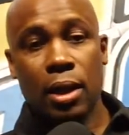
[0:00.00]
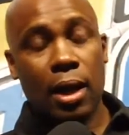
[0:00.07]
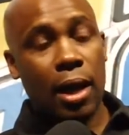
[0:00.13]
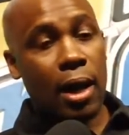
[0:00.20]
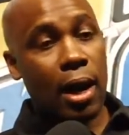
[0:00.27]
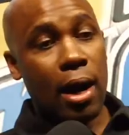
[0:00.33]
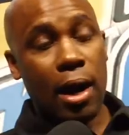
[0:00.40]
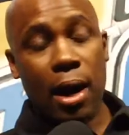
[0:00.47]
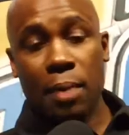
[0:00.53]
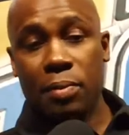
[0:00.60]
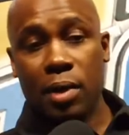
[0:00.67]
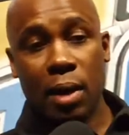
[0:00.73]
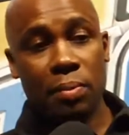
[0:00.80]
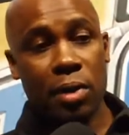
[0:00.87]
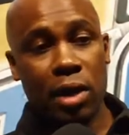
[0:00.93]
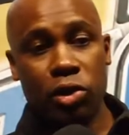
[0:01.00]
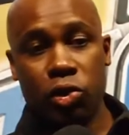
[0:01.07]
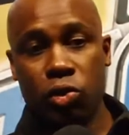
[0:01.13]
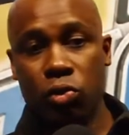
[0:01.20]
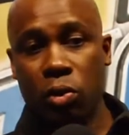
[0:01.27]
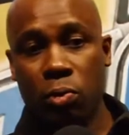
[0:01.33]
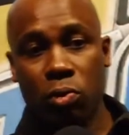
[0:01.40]
Uh, I'm, I'm not
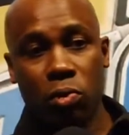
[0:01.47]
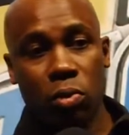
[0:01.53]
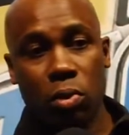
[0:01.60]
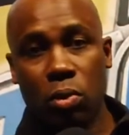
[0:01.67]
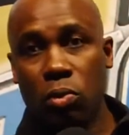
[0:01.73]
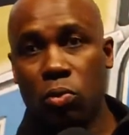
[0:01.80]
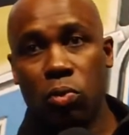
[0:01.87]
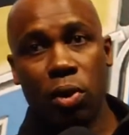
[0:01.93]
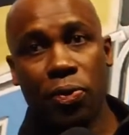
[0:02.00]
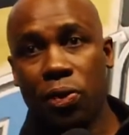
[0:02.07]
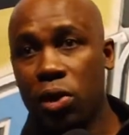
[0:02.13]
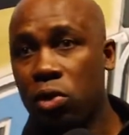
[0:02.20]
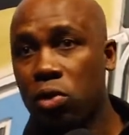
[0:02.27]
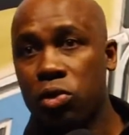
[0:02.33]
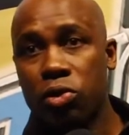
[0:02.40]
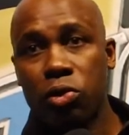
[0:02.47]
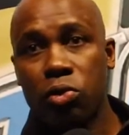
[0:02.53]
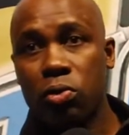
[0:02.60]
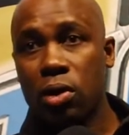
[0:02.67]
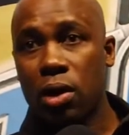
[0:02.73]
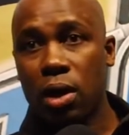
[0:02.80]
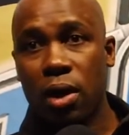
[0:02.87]
sure what they're going to do.
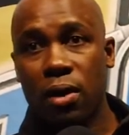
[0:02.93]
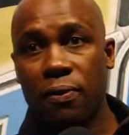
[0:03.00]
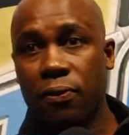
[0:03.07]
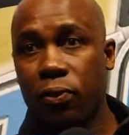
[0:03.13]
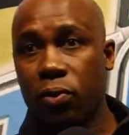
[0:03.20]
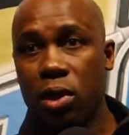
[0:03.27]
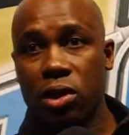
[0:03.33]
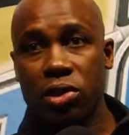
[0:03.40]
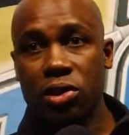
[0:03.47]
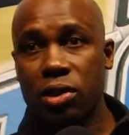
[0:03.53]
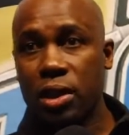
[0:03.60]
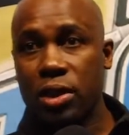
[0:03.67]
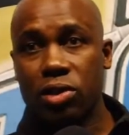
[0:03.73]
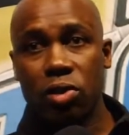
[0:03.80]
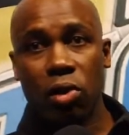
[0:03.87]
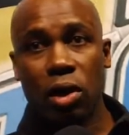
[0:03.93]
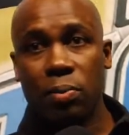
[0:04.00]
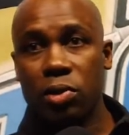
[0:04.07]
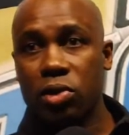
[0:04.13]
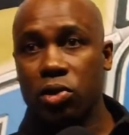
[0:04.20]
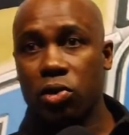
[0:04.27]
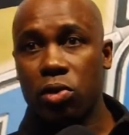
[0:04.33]
Uh, for us, that's all I'm
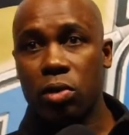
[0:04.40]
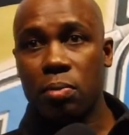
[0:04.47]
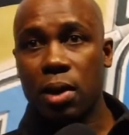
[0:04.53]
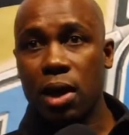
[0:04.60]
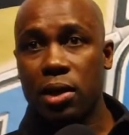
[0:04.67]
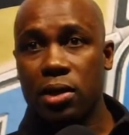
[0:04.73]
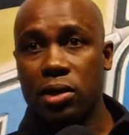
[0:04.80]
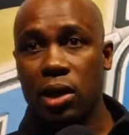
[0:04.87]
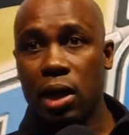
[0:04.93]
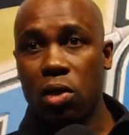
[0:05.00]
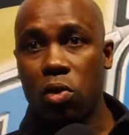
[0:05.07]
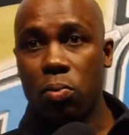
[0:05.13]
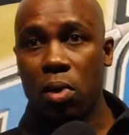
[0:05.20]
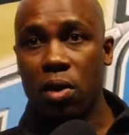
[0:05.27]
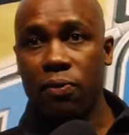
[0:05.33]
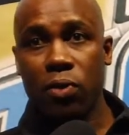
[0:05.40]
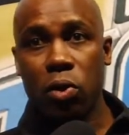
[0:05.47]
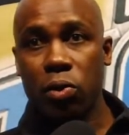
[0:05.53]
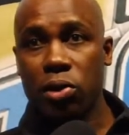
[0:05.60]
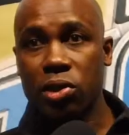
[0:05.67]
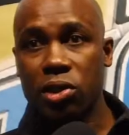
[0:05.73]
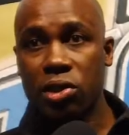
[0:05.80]
concerned about, is I hope our
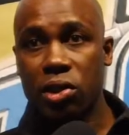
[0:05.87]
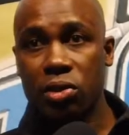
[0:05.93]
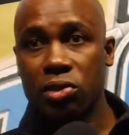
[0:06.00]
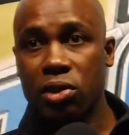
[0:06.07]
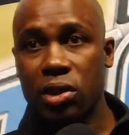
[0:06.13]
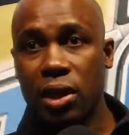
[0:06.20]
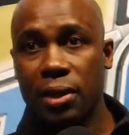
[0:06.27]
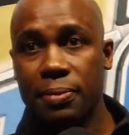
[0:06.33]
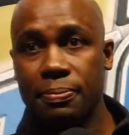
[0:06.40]
focus is there tonight.